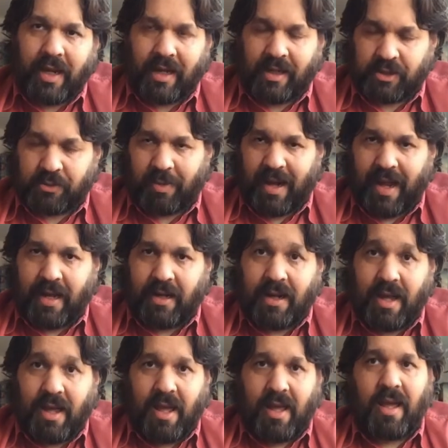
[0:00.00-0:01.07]
explain
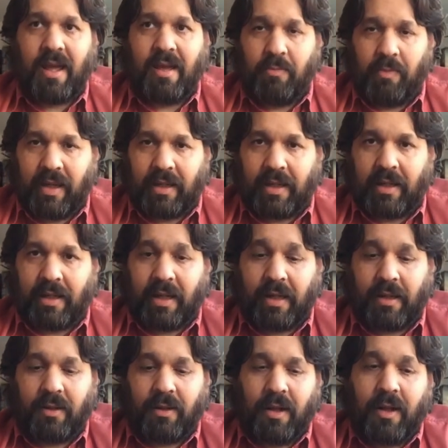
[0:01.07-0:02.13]

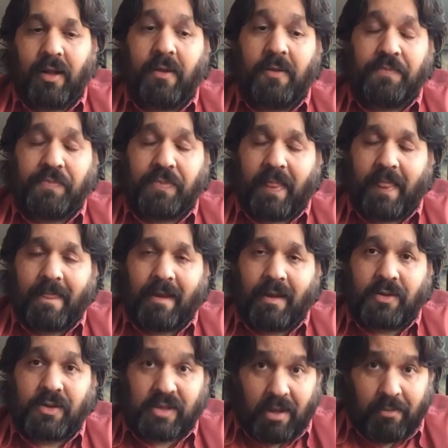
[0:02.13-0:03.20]
immediately.
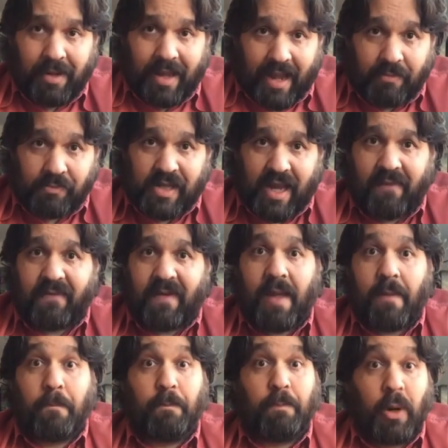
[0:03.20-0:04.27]
Some games have a
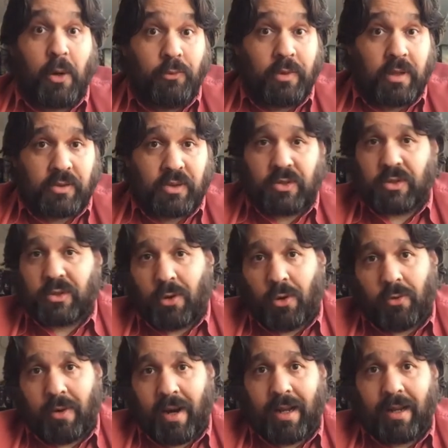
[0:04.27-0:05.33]
bonus
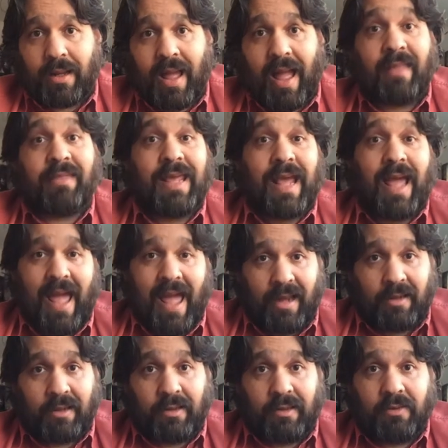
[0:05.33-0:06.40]
scoring at the
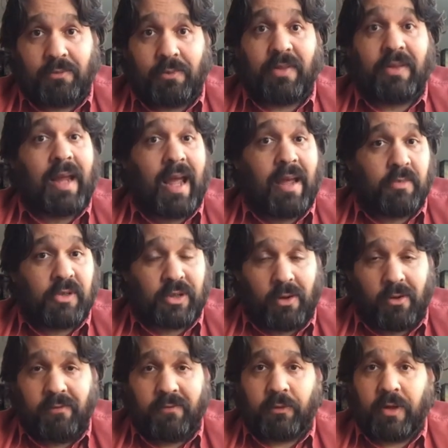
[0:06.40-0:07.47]
end. When the game is
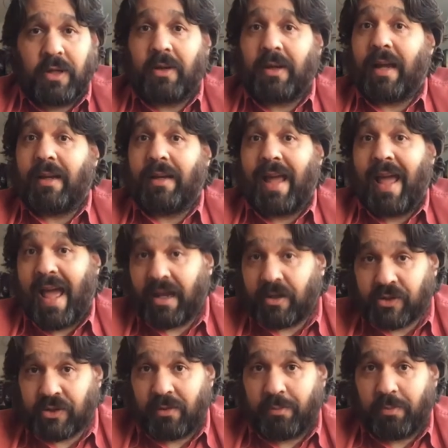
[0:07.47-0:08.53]
over, you get
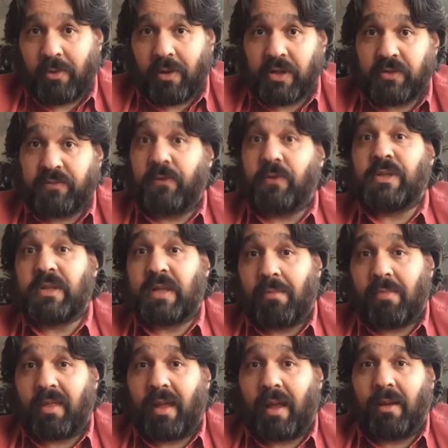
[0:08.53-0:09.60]
extra points for
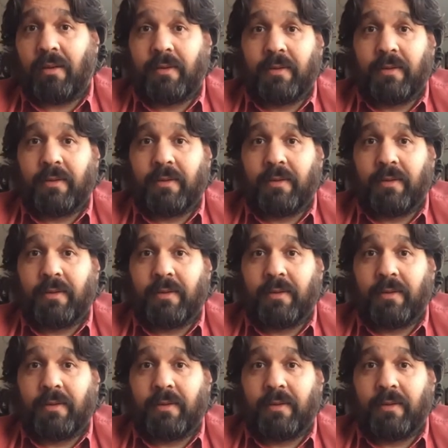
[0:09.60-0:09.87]
something.